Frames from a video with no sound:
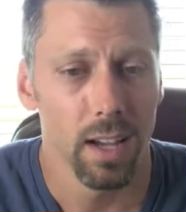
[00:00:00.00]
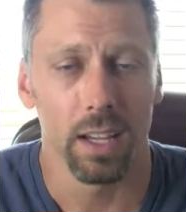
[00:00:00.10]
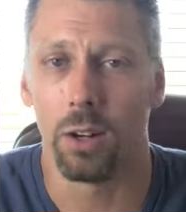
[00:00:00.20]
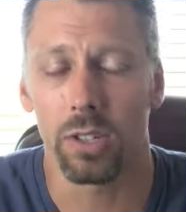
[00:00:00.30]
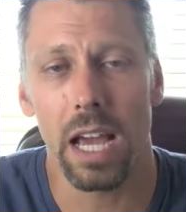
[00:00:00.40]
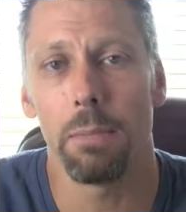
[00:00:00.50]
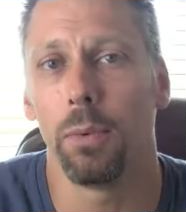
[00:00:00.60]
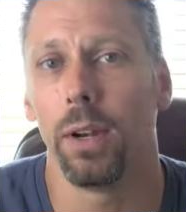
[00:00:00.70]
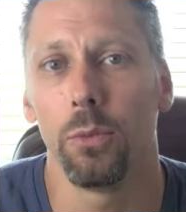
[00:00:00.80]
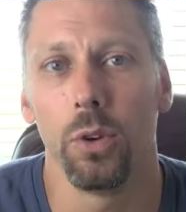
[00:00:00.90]
You know, type
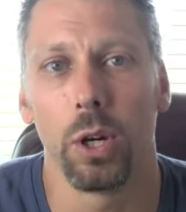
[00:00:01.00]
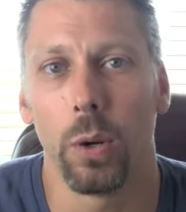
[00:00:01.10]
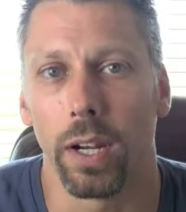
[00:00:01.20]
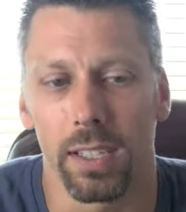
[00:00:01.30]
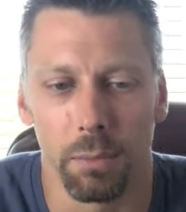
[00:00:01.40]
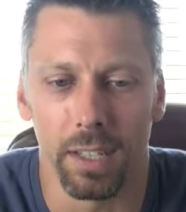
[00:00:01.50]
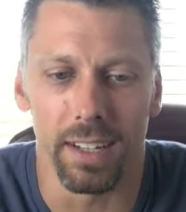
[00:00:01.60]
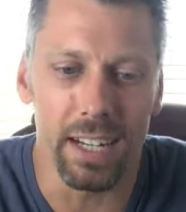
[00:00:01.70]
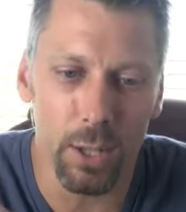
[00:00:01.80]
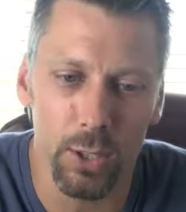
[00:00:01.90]
it in real quick. Some of the
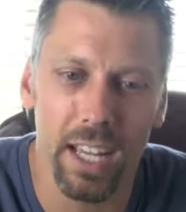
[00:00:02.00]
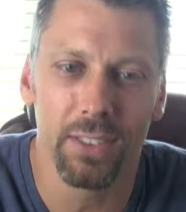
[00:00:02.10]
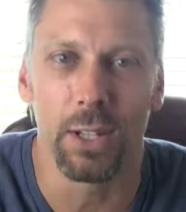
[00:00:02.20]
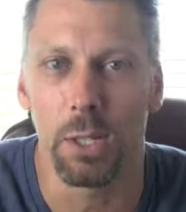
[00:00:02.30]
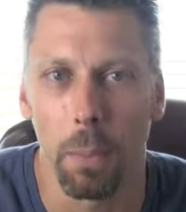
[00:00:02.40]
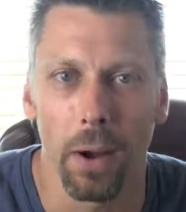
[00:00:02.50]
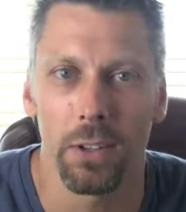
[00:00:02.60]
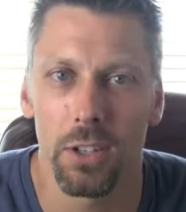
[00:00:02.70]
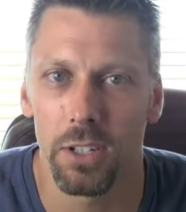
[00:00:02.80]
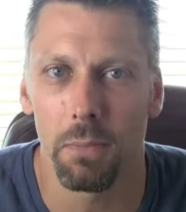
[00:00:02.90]
near-death
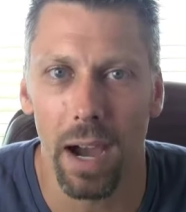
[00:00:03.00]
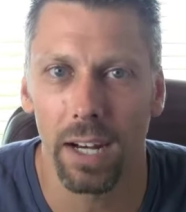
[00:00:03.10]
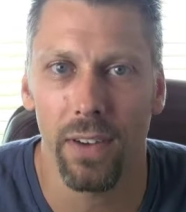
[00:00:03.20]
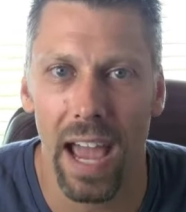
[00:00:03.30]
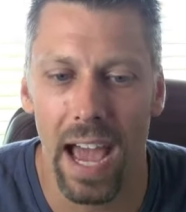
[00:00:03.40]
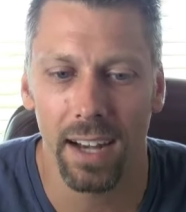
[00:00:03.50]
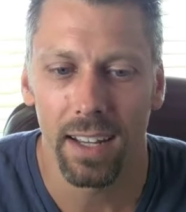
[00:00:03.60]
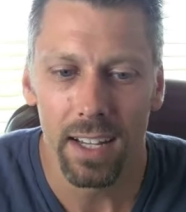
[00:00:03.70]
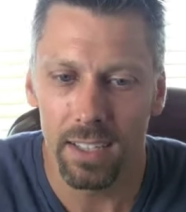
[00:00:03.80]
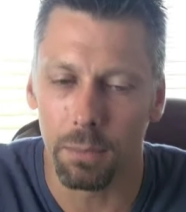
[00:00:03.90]
experiences you might have had,
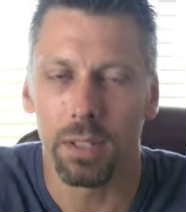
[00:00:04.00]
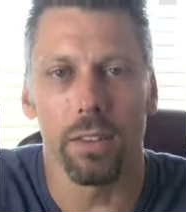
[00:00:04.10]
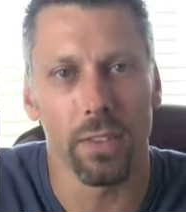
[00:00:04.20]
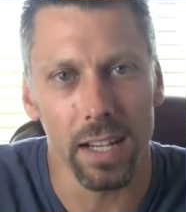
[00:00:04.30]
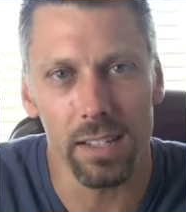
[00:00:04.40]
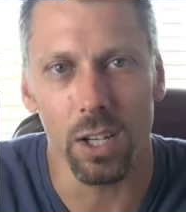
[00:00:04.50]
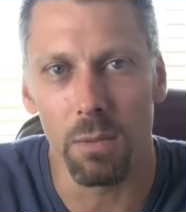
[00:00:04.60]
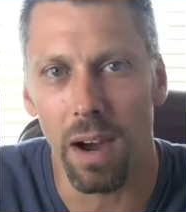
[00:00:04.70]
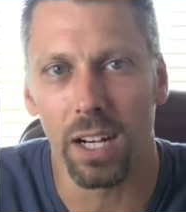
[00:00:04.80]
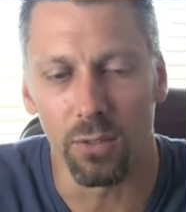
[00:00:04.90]
some of the things that
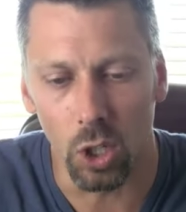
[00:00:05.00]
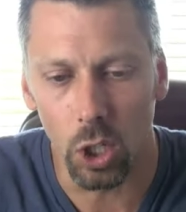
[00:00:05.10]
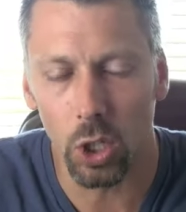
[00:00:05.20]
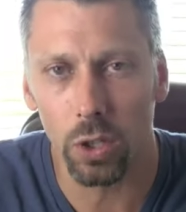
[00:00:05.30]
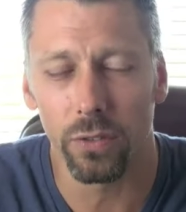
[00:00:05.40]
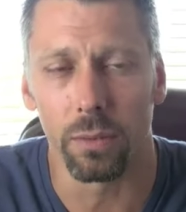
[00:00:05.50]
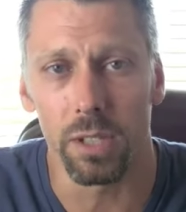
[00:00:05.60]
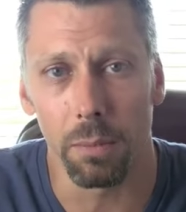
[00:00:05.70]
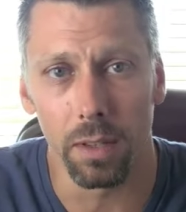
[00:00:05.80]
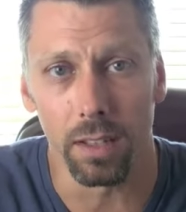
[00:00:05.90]
you might have learned from
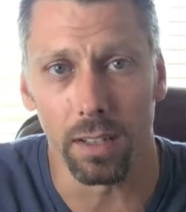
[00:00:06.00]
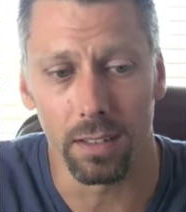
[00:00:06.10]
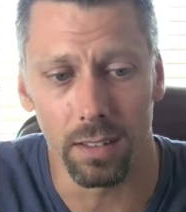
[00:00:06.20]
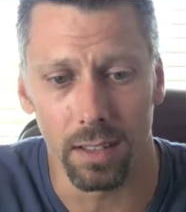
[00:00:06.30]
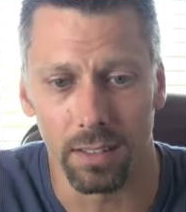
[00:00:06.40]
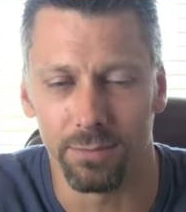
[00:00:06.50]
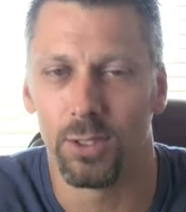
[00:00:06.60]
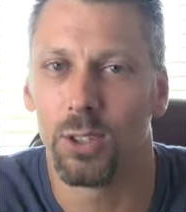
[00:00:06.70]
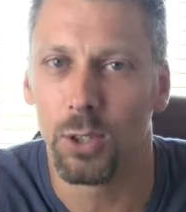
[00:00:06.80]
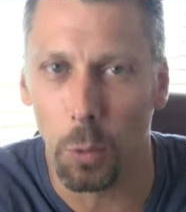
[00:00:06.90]
some of the, the
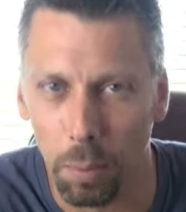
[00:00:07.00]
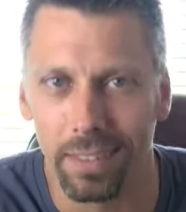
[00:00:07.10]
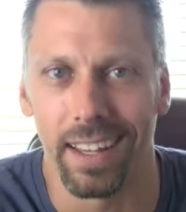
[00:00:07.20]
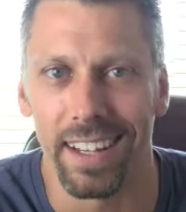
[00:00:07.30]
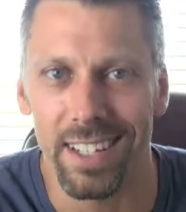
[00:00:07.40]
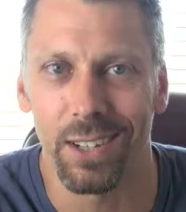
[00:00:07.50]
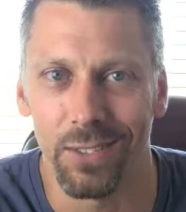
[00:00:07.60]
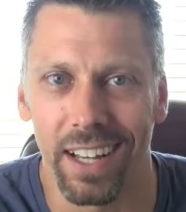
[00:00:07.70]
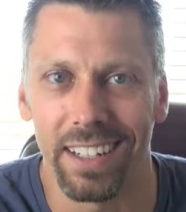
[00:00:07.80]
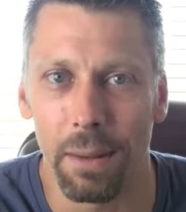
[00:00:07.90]
stupid things that
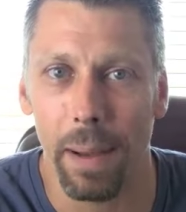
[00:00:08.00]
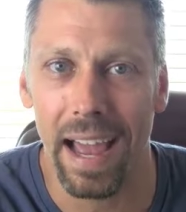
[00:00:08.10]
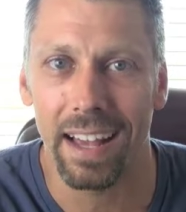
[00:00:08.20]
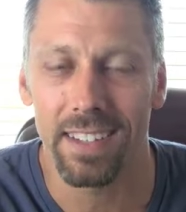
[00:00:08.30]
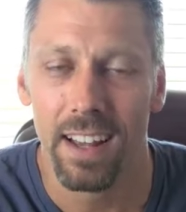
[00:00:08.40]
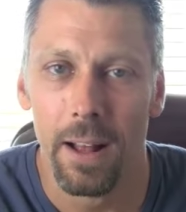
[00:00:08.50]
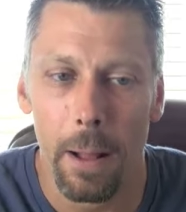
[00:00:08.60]
you've done in the past.